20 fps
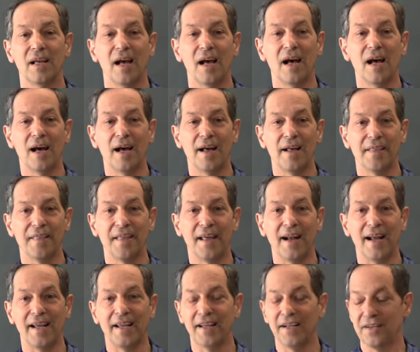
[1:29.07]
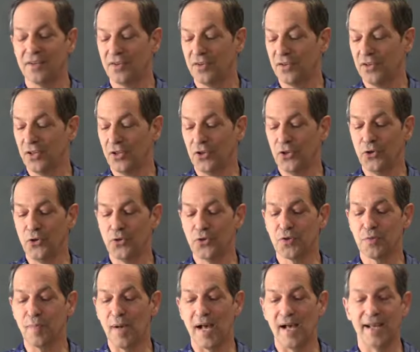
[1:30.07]
that I can
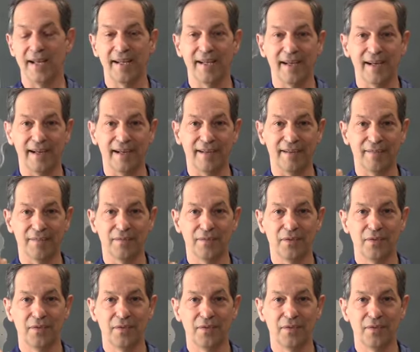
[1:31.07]
use my